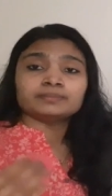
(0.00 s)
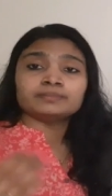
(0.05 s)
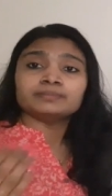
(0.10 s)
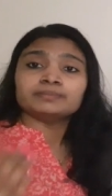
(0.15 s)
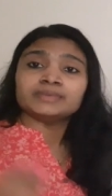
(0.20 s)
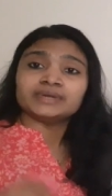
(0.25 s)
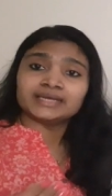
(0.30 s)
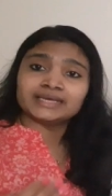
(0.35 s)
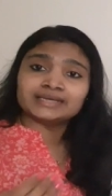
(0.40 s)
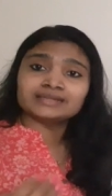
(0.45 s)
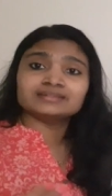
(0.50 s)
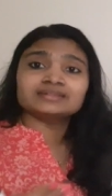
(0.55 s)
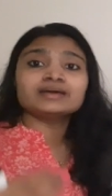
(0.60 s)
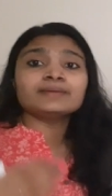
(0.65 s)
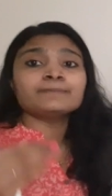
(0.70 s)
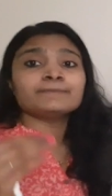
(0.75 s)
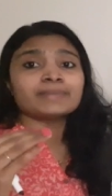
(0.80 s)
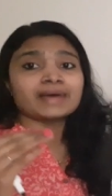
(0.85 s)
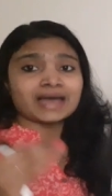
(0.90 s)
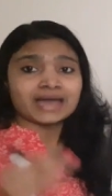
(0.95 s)
break
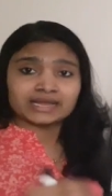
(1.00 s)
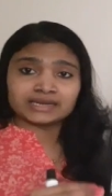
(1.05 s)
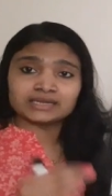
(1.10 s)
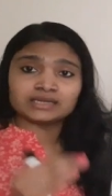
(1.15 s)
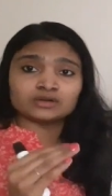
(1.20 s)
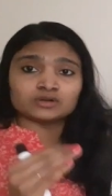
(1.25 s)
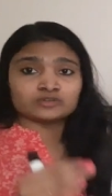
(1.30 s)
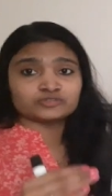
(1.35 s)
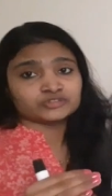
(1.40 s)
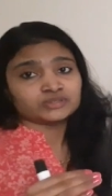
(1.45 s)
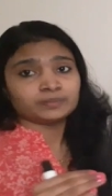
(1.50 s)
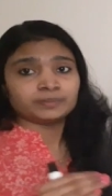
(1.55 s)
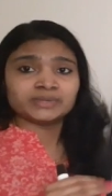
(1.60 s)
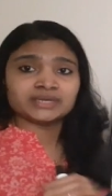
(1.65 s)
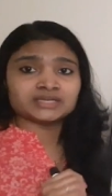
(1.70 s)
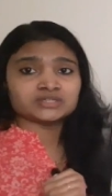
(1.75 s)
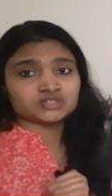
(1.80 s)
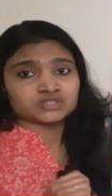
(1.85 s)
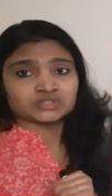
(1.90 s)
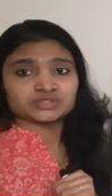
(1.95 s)
the barrier of the
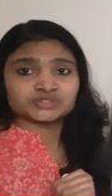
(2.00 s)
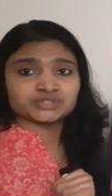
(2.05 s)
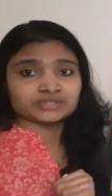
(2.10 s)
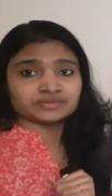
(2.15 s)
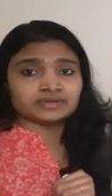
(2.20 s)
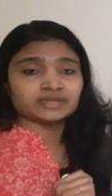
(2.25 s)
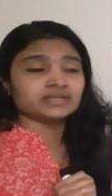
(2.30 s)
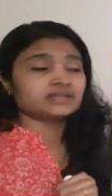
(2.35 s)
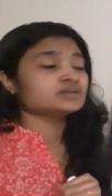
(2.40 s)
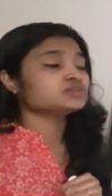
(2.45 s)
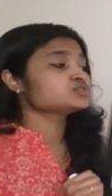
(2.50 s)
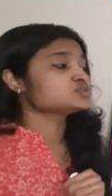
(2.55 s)
p-n junction, right?